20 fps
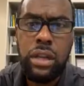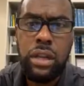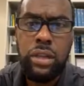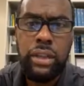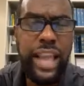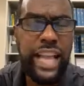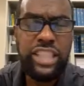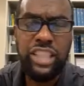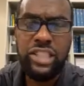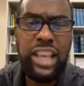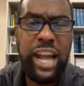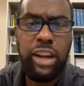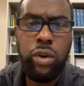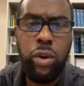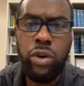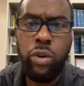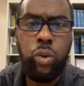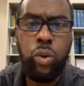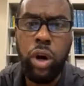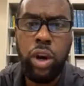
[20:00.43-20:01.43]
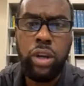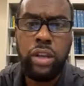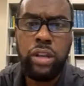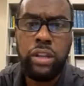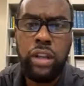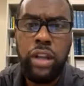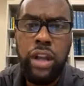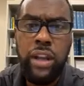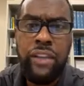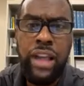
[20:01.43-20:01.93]
That's not going to
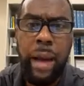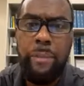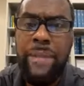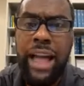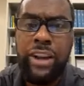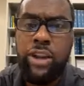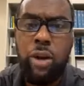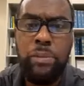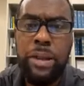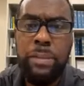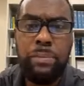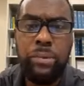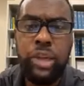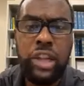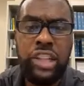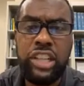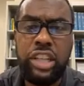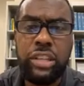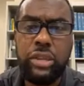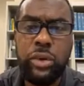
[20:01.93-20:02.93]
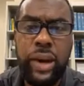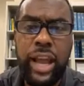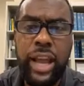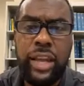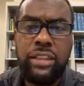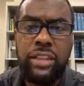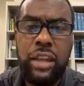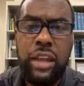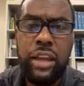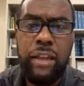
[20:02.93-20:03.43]
work. I'm not going to be politically
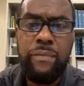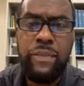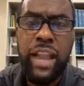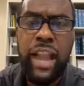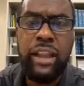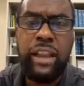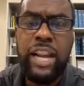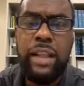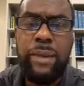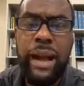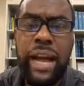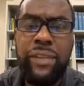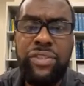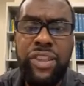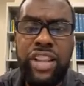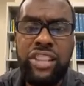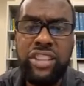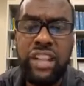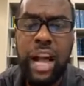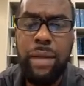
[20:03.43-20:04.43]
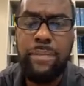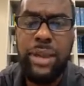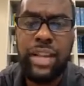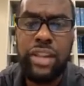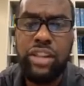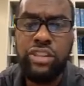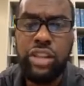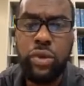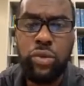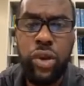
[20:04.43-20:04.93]
correct. And anybody thinks that I'm
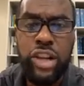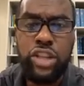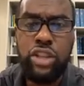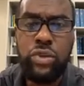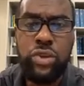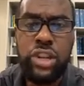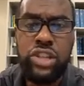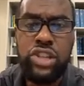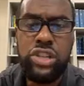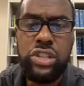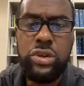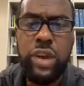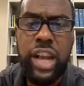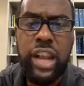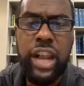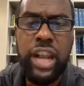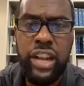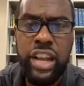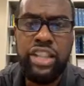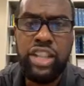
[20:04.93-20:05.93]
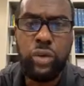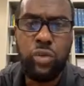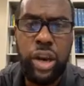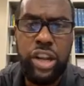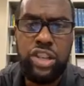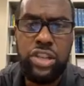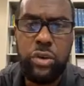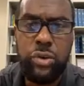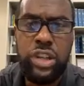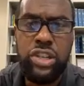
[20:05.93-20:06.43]
making this a racial issue, it is a
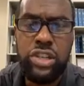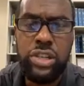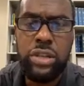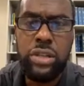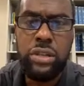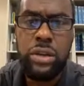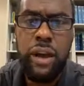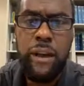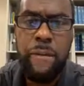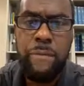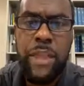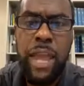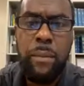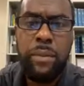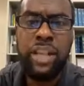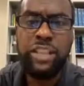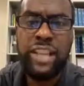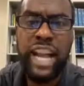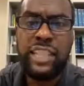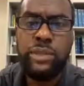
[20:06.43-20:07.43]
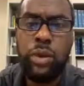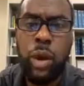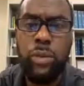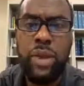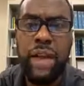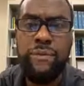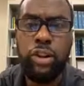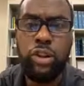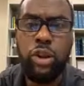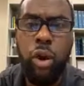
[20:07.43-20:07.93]
racial issue. Because that's why
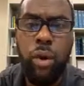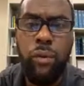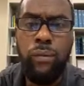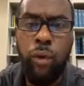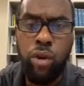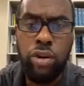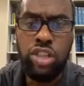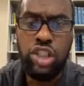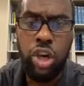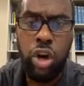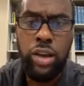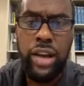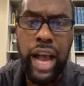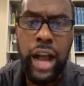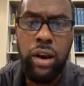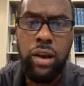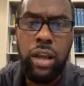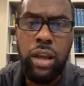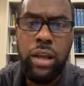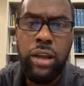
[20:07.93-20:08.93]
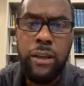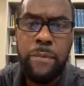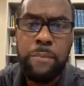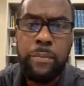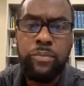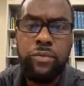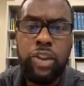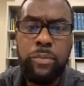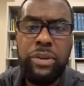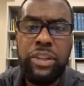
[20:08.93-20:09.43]
we have a low voter turnout.
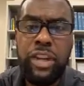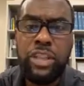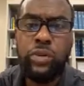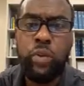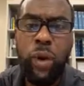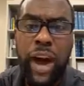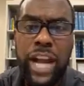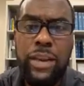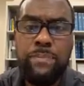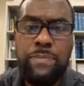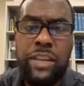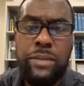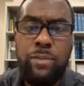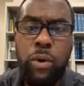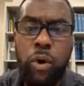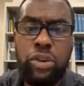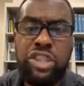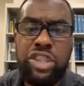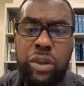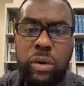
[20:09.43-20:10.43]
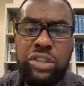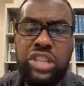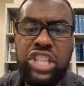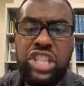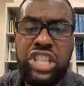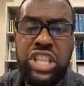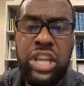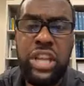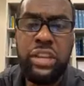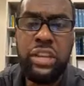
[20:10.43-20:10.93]
Because white people are so
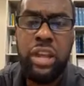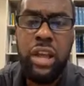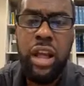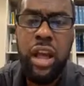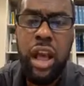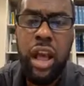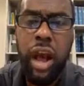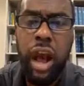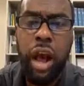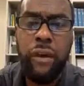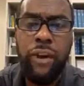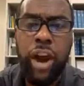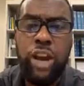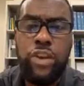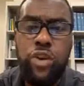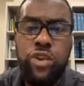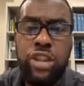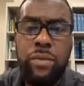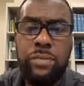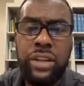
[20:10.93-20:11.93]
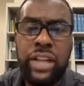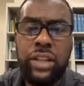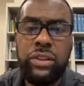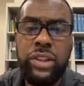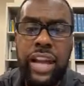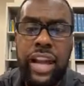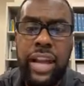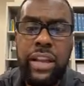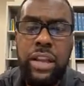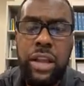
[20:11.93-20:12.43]
sick of our union being
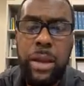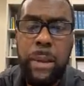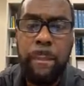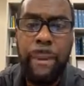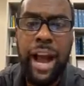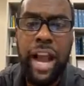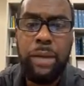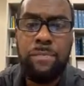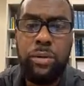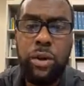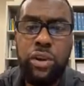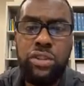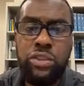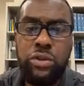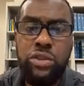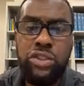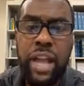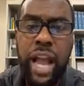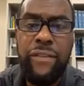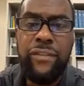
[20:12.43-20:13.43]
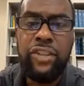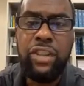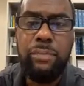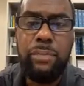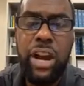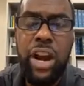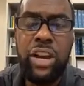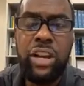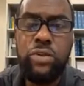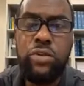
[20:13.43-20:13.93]
led by a person who's African
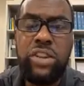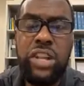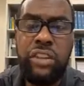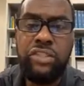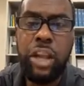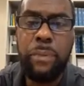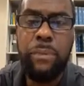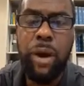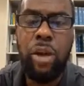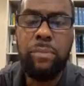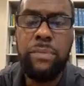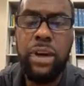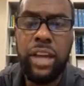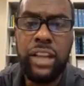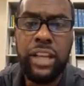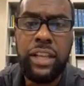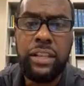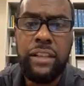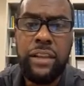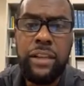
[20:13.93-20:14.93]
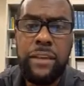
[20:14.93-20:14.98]
American who gives up our money.